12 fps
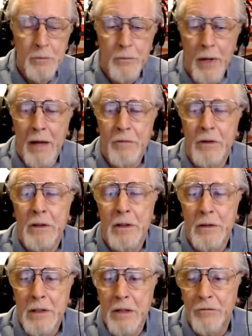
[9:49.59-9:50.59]
having to
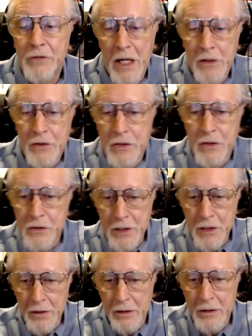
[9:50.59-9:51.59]
give tests instead
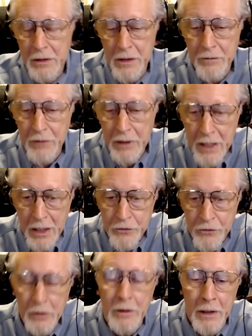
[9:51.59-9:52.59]
of giving
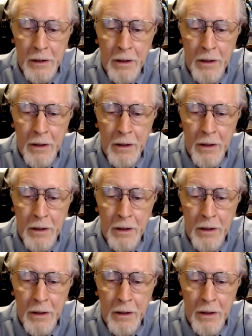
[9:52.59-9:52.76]
counseling